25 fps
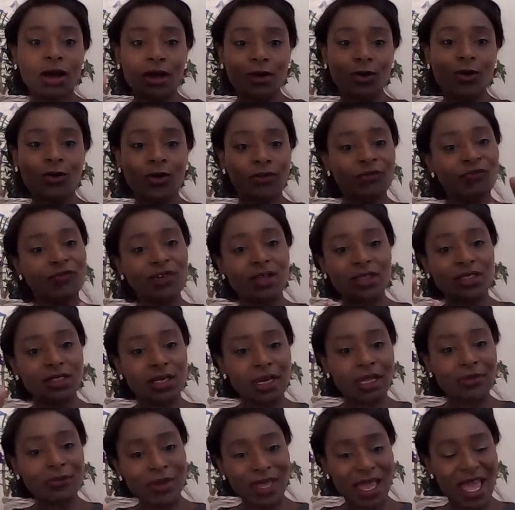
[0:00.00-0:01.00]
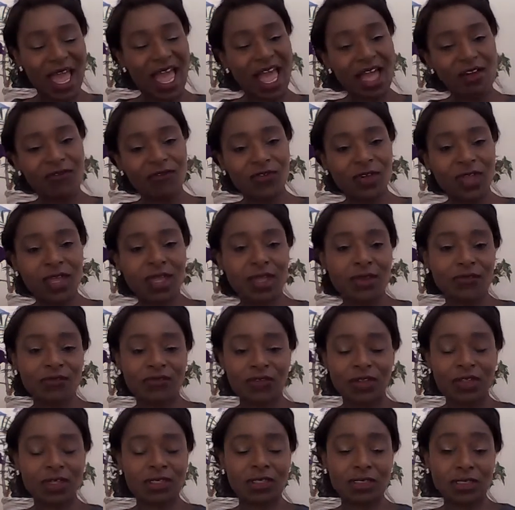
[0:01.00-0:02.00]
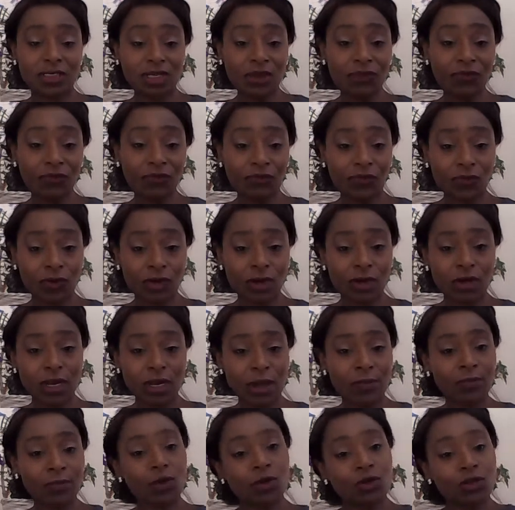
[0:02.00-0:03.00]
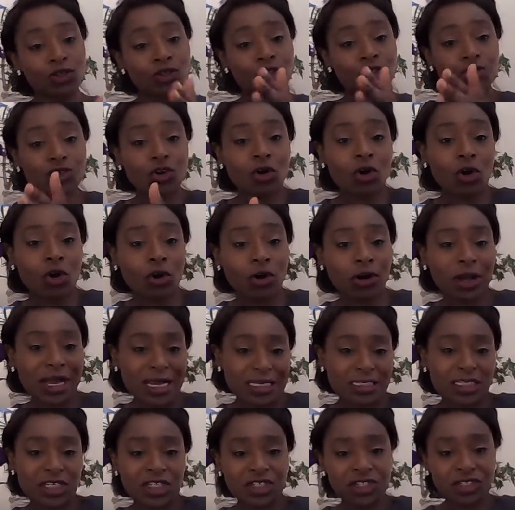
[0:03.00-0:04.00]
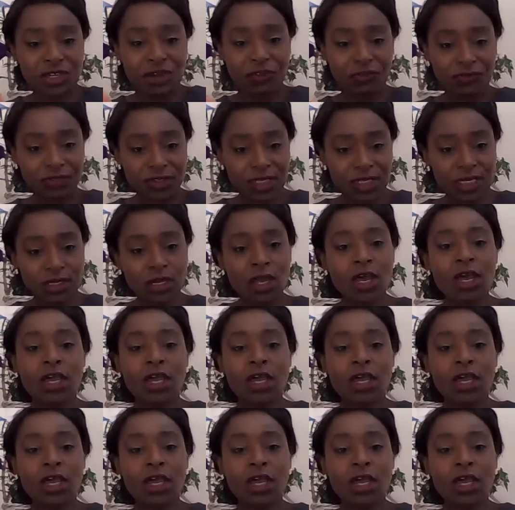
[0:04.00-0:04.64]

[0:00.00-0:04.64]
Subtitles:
oh, it feels a little bit heavy, it feels different, I'm not sure, has it shifted?